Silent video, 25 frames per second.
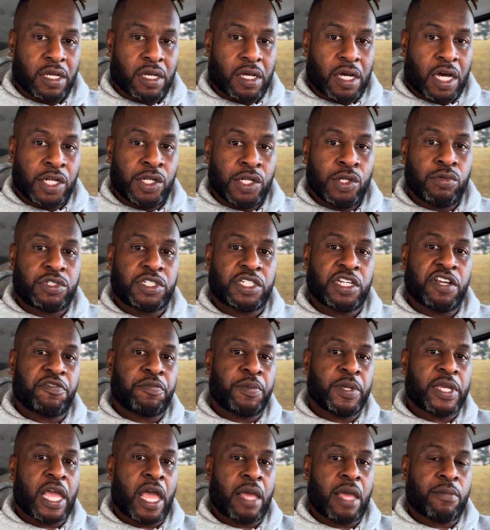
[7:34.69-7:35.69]
A new shift
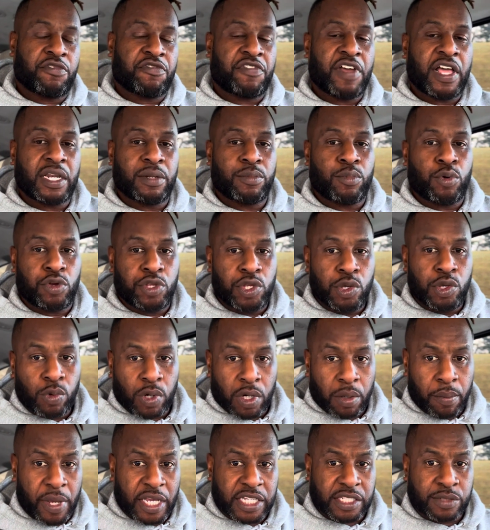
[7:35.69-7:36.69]
became available and you want
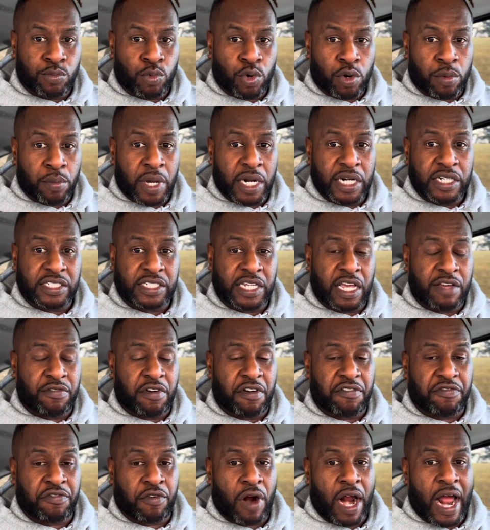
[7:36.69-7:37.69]
to make some more money, save
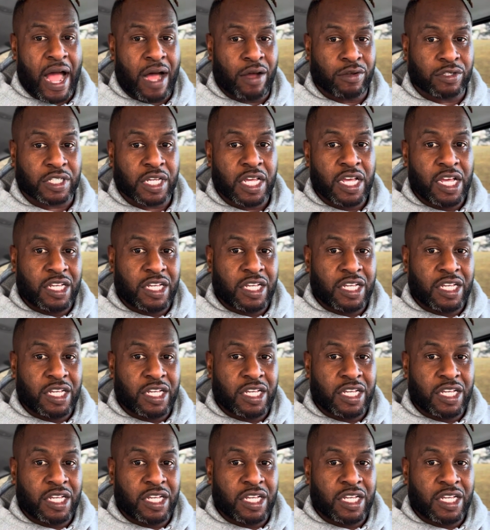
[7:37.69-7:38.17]
up for a house.